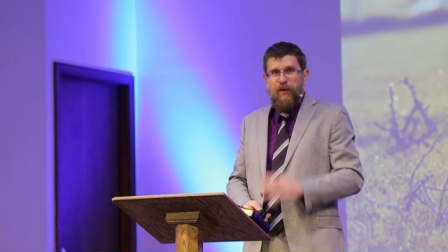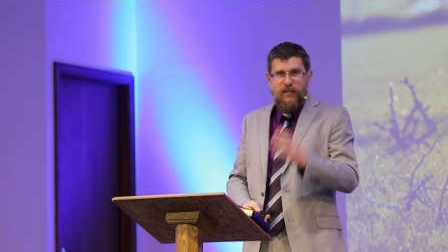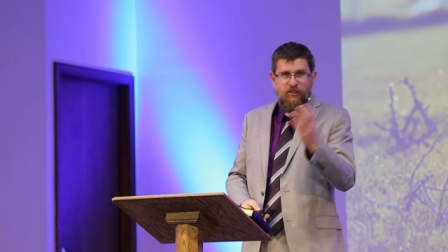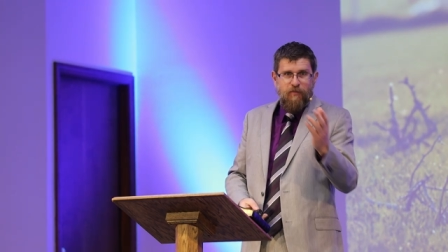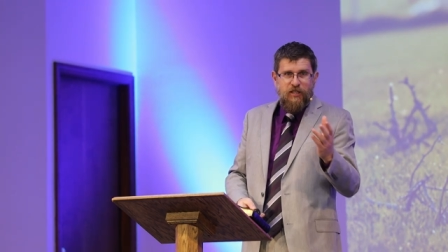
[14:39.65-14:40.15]

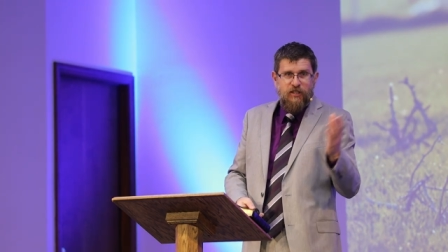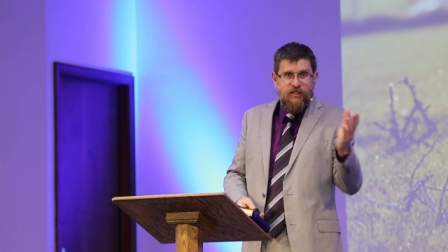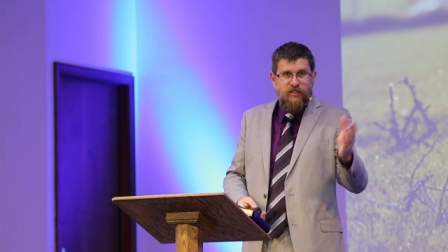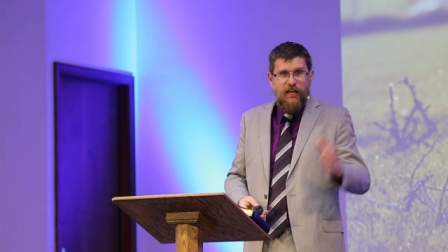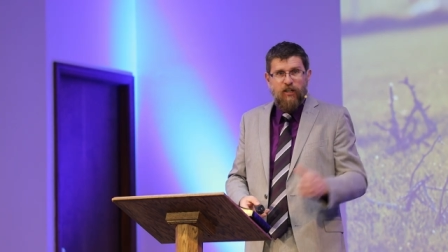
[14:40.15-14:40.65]
Pastor
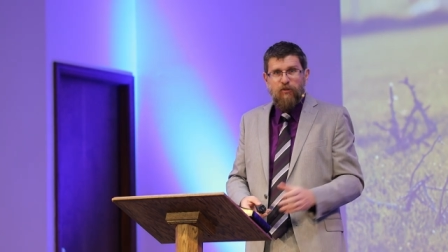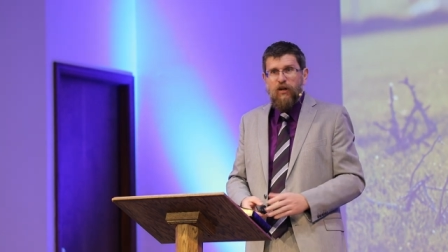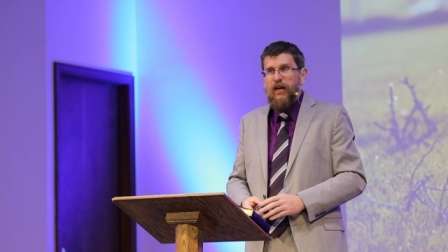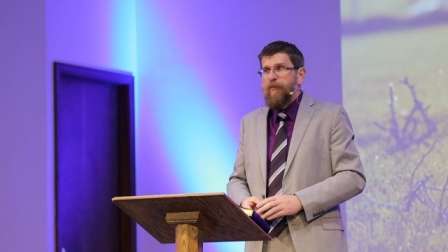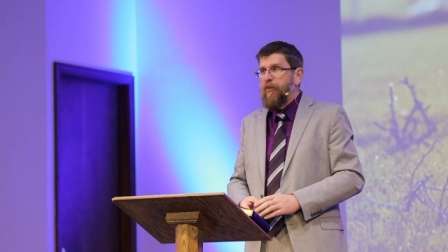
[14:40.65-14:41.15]
mentioned
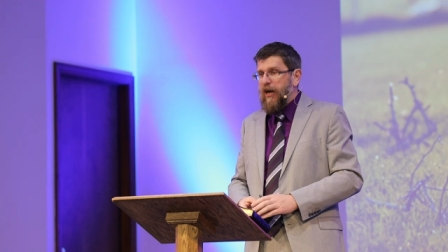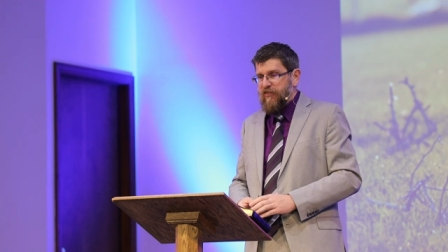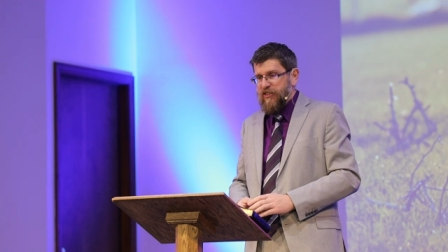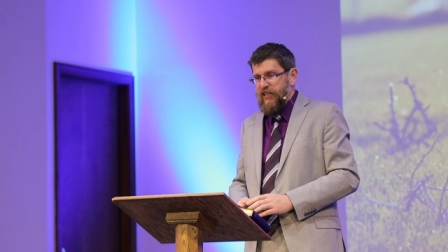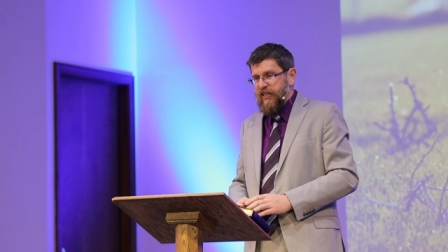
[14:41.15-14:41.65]
Zechariah
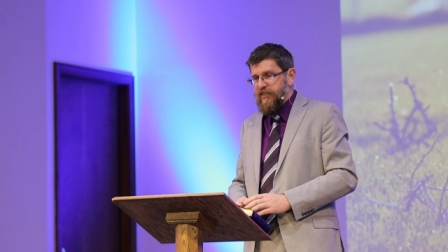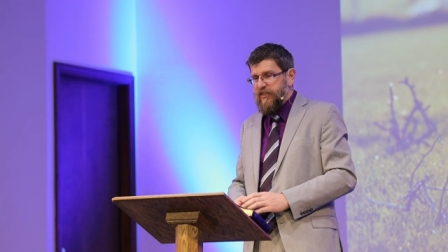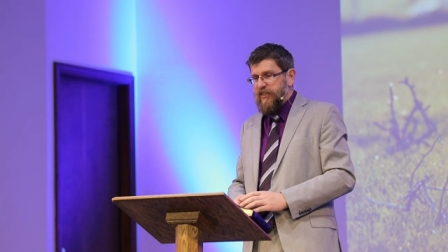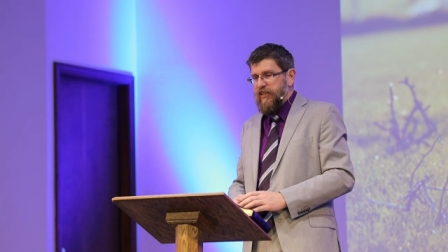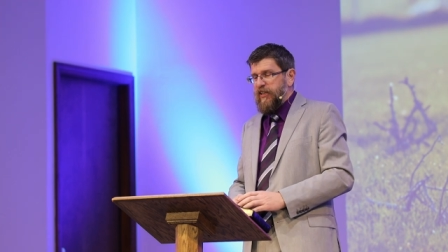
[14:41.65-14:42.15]
prophesied
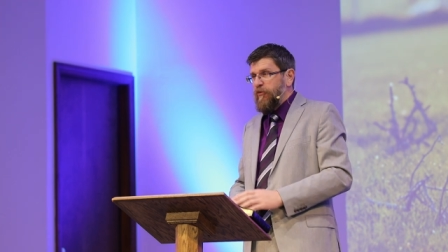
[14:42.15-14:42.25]
that